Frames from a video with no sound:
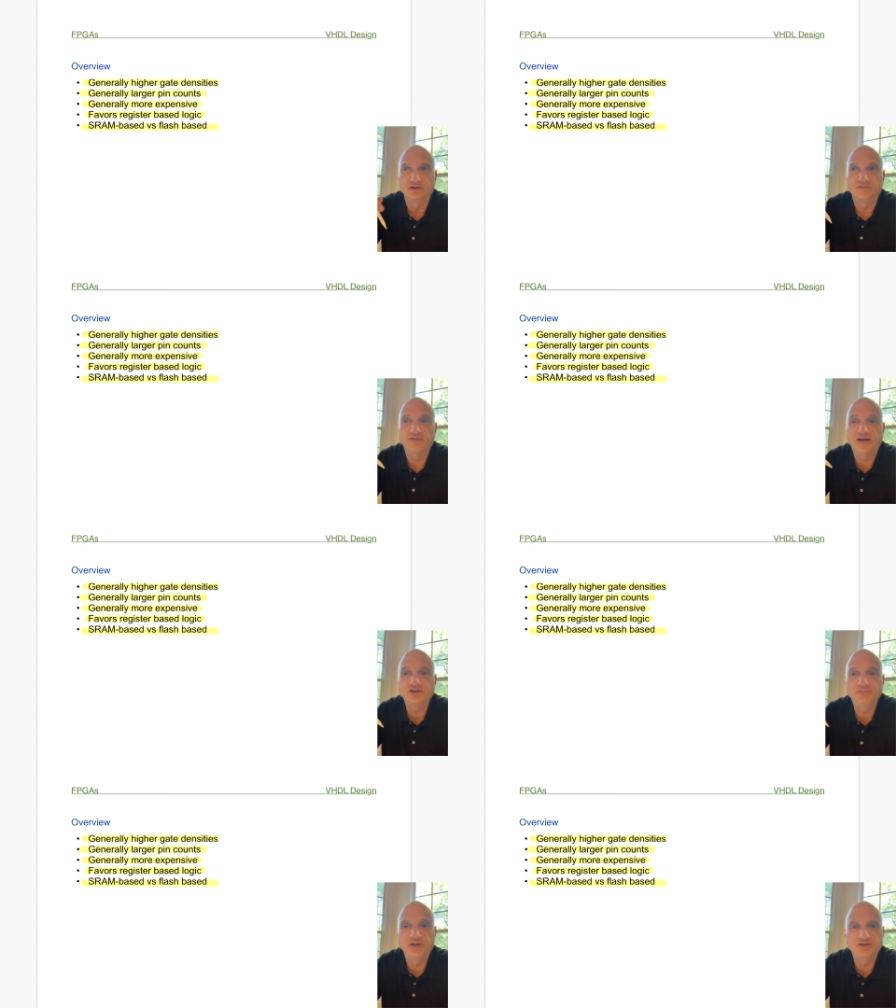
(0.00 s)

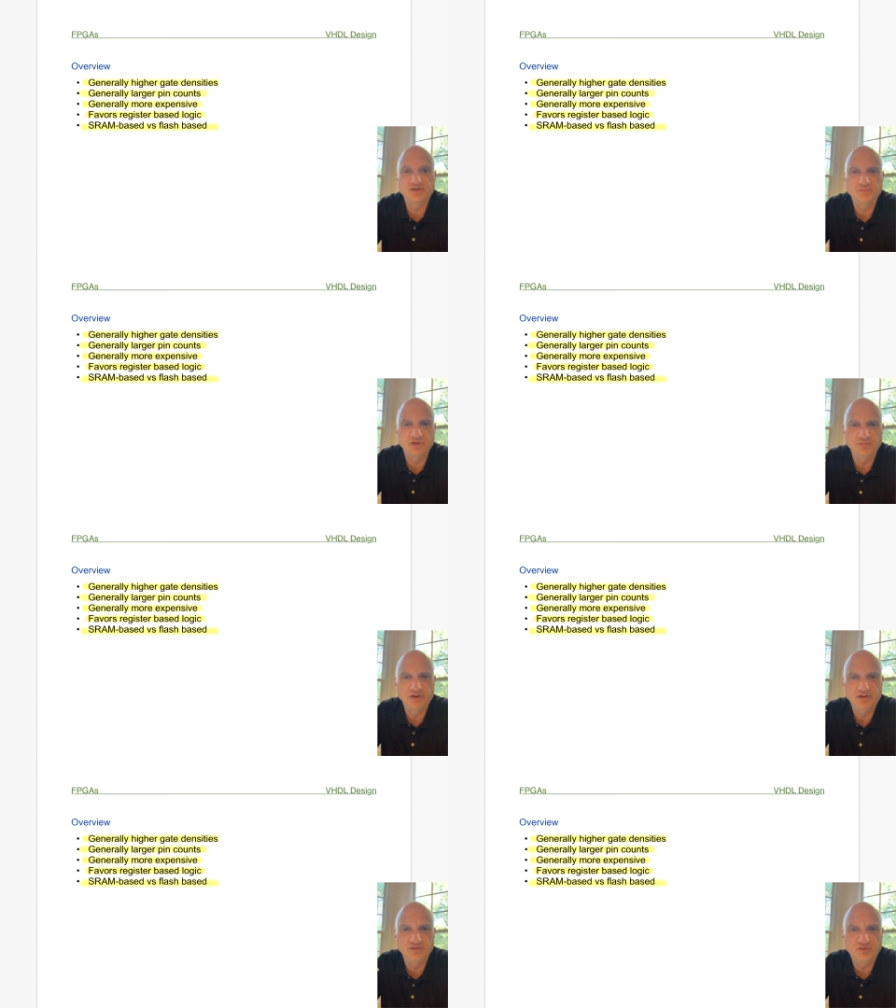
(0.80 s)
Flash-based simply
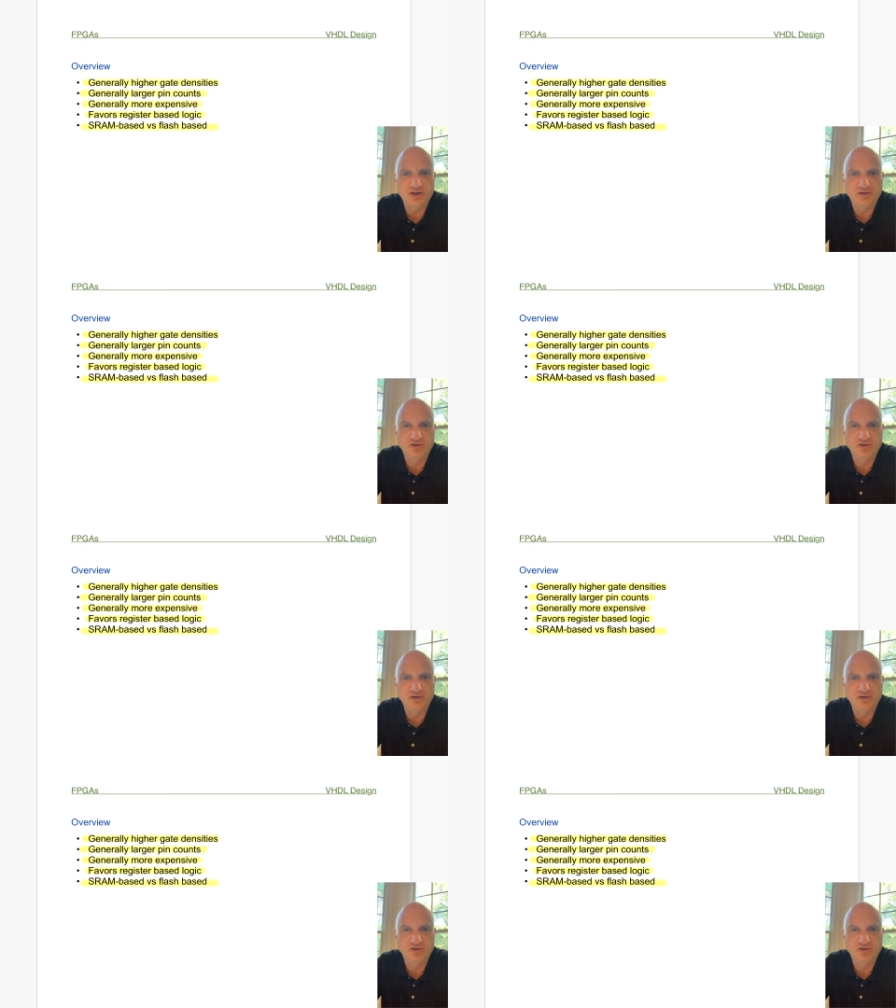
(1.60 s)
means that